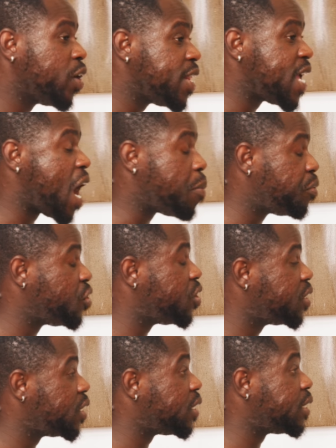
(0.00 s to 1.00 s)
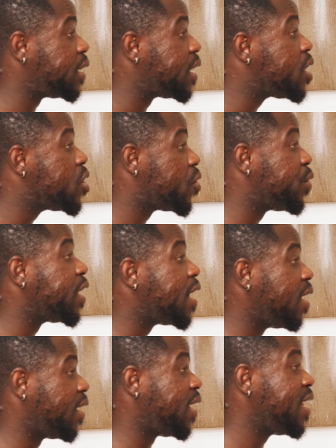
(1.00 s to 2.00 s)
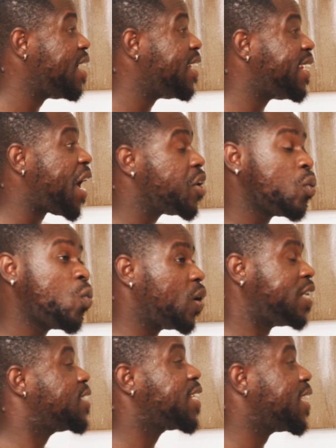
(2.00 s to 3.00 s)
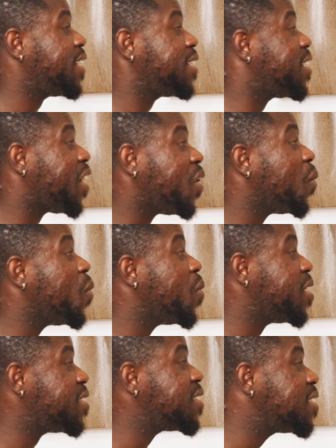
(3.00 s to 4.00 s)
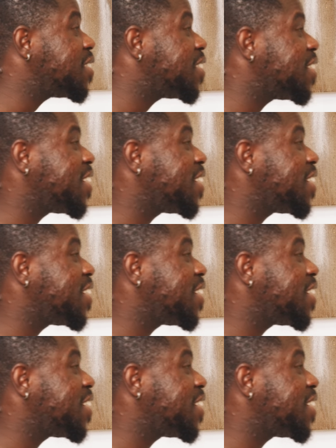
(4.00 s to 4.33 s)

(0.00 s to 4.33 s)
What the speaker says: really appreciated it here in Ghana that you wouldn't get it in the US?